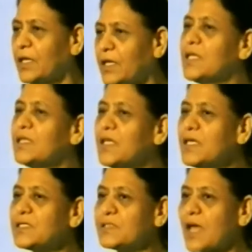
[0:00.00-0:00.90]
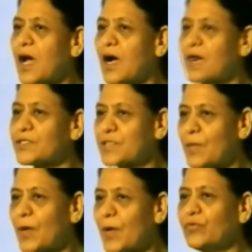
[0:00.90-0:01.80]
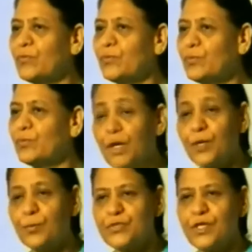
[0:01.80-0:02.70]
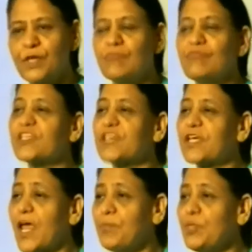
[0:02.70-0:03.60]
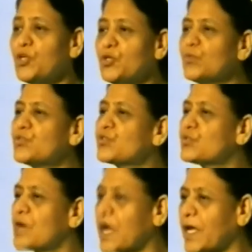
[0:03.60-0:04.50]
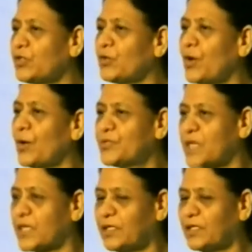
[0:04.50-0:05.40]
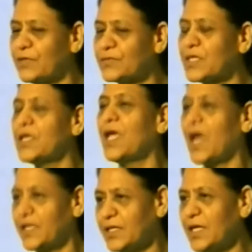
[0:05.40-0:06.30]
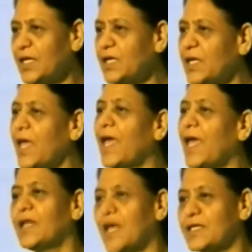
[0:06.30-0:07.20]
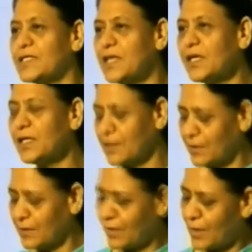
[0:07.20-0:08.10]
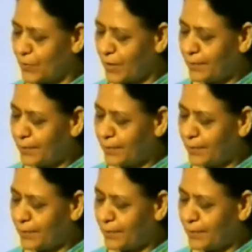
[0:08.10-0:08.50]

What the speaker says: These are some of the verbs which can be used to write objectives at the analyzing level.